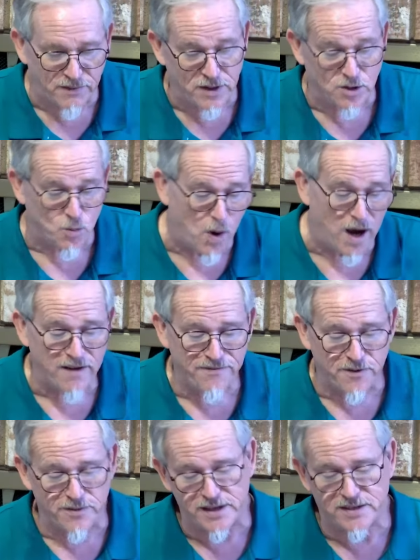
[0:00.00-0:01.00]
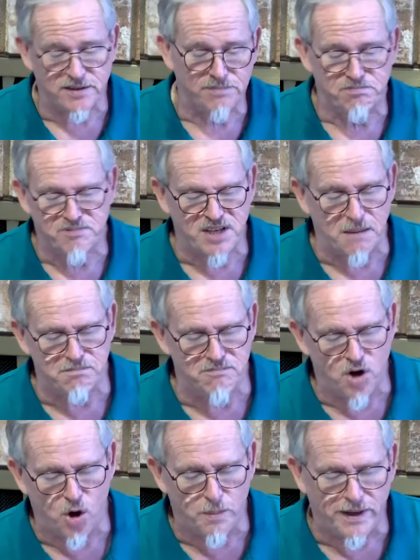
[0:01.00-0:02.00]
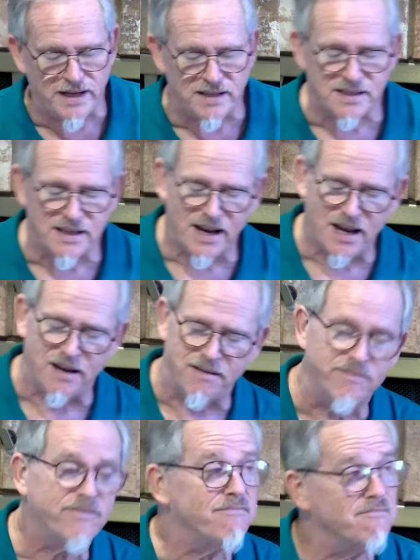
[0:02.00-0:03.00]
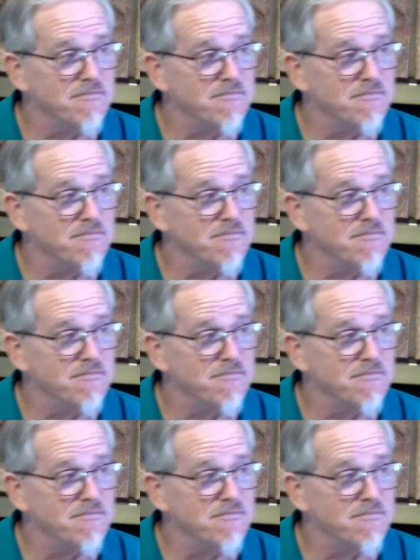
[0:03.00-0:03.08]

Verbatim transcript: His wife or this some nobody slave?